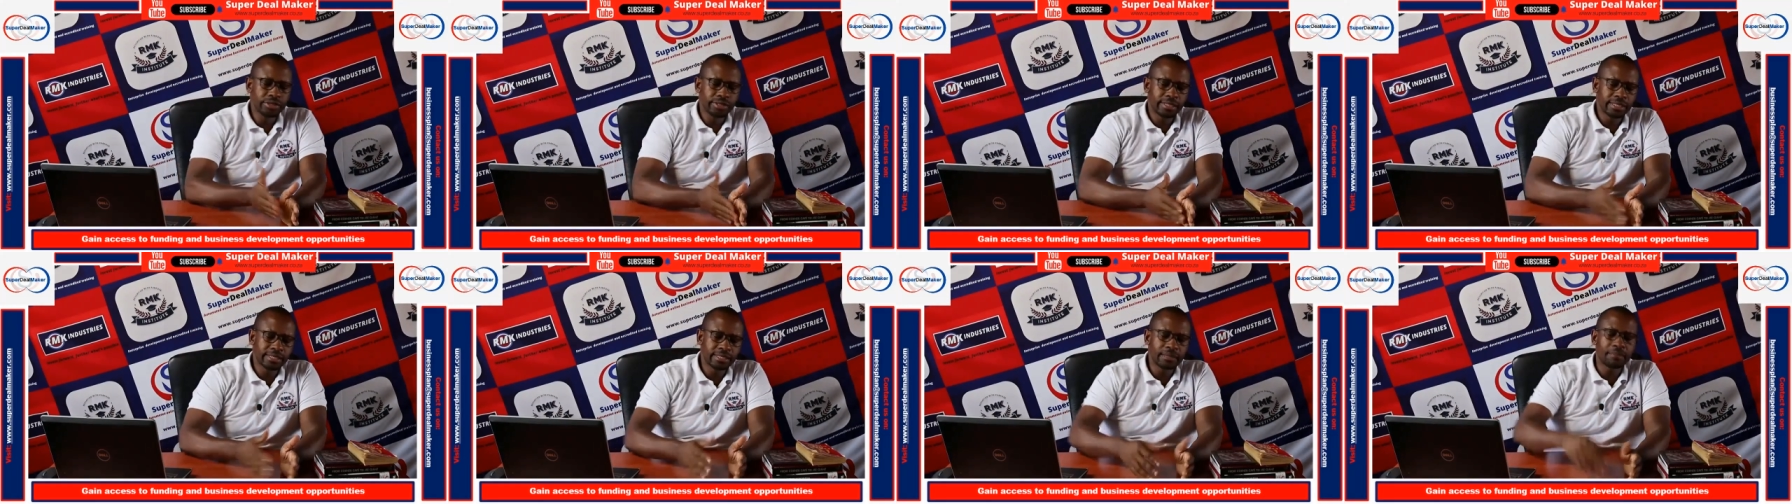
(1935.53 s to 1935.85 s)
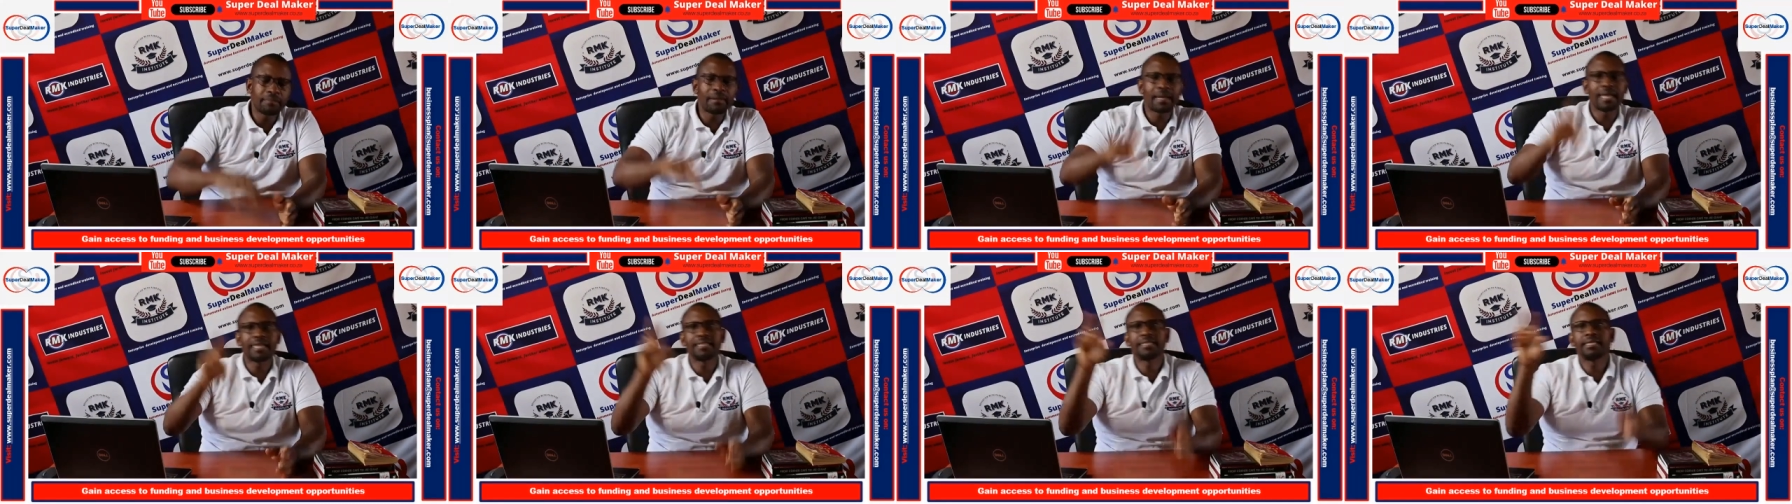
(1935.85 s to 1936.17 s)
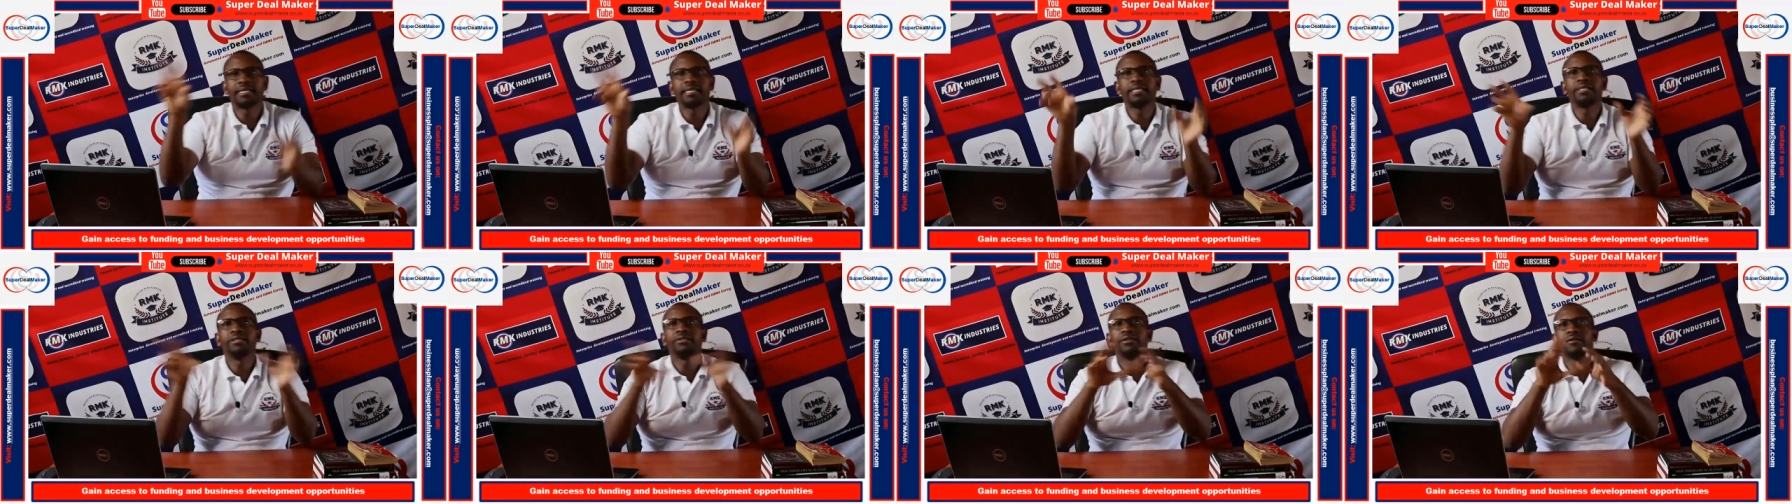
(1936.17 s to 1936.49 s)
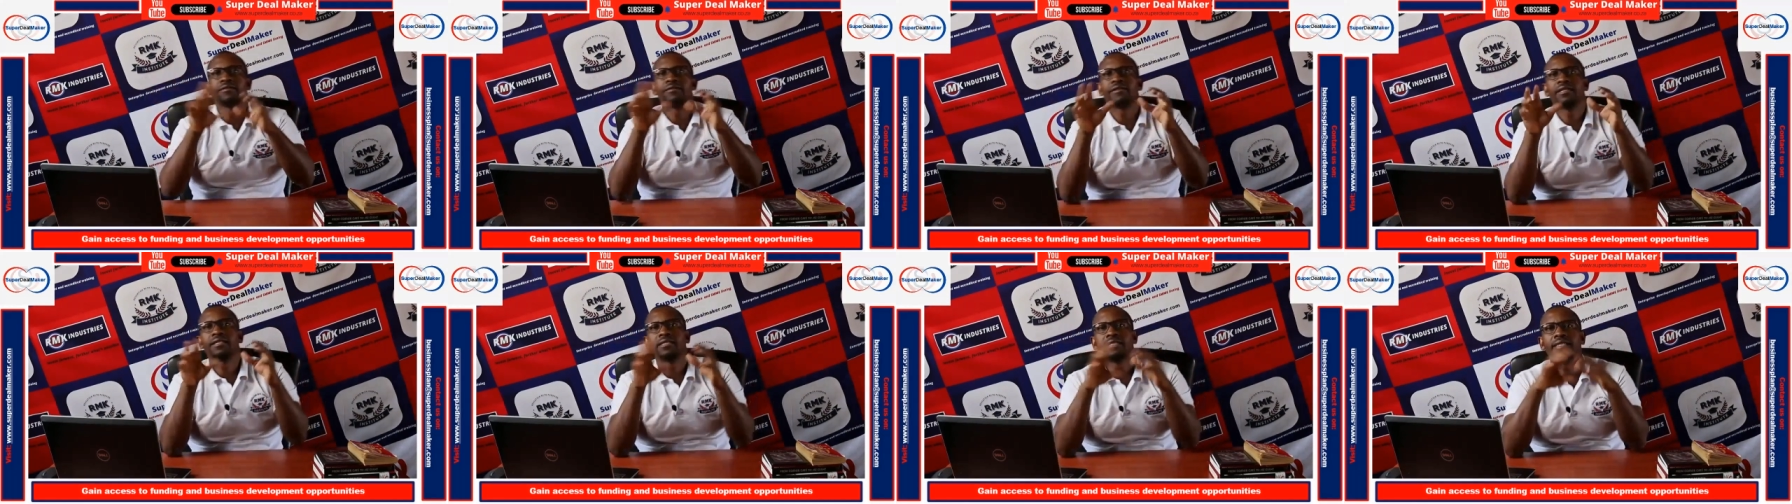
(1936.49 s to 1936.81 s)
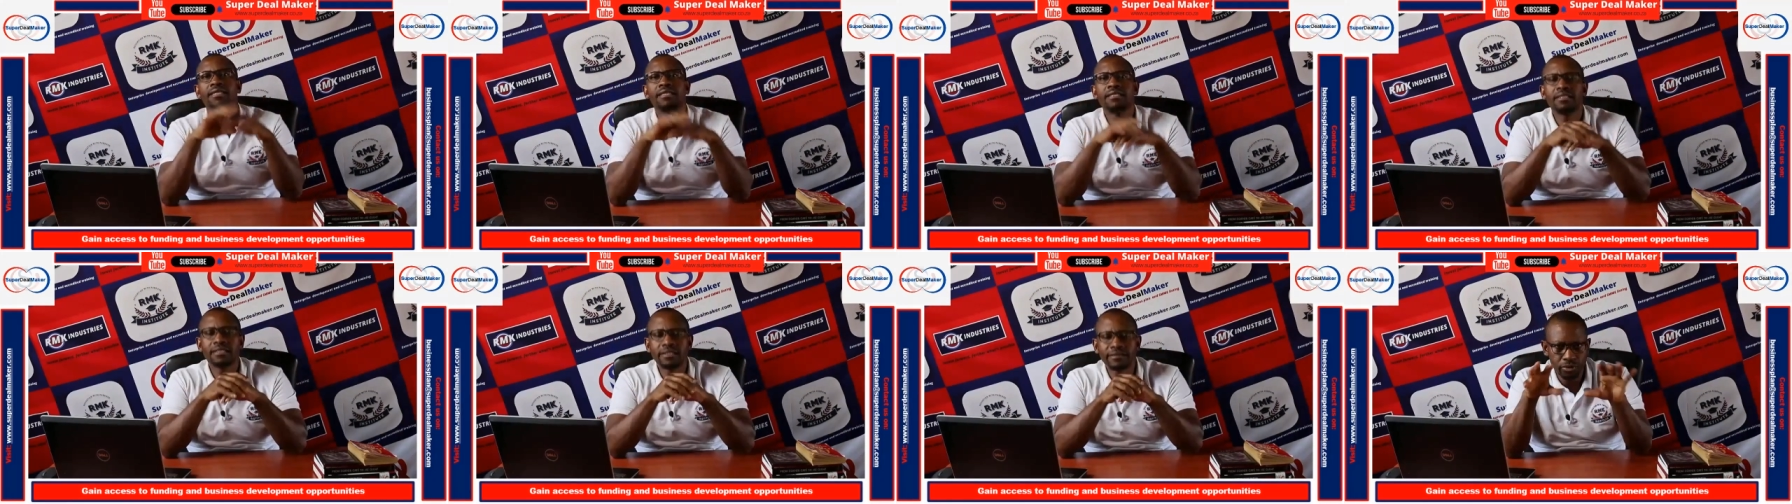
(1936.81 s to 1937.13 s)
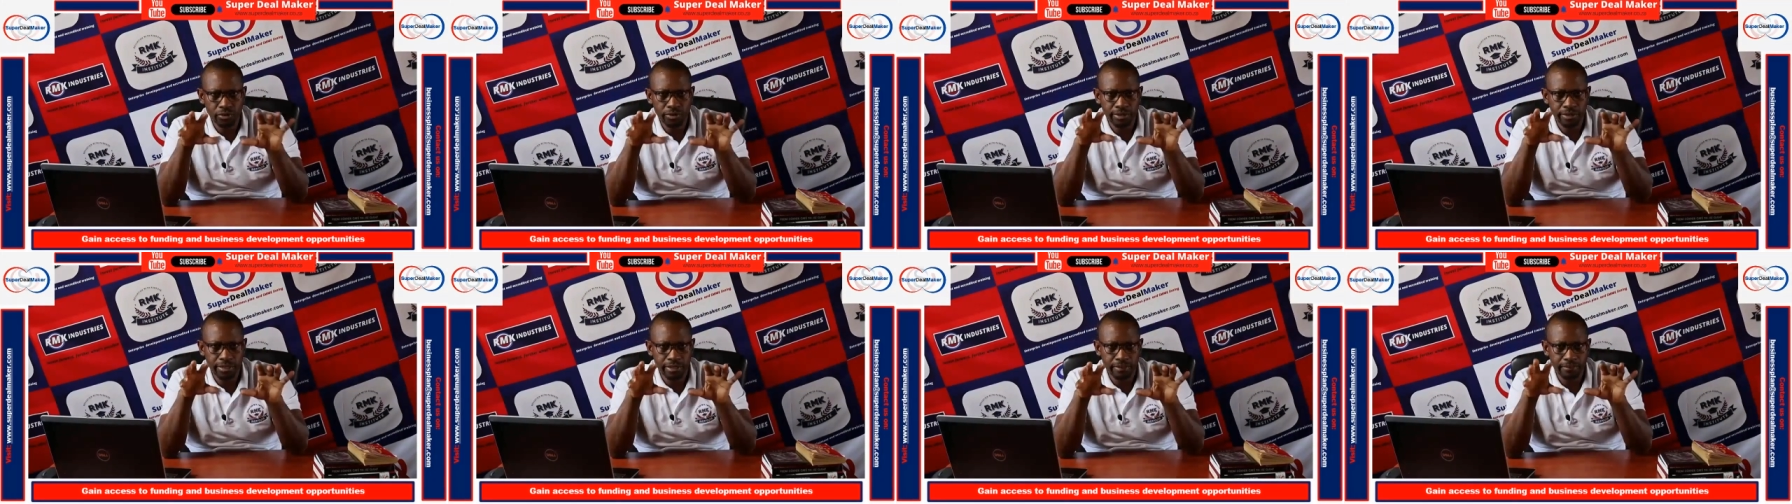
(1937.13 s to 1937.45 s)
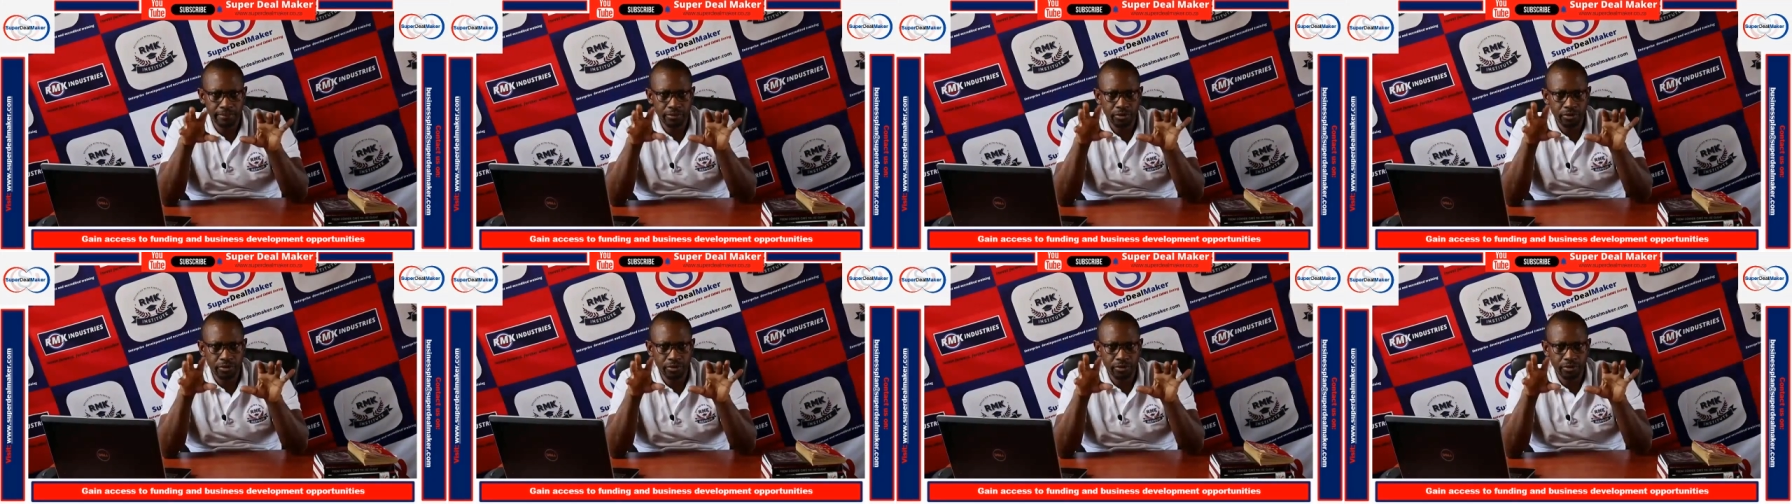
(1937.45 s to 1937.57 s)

the supply chain of the skills program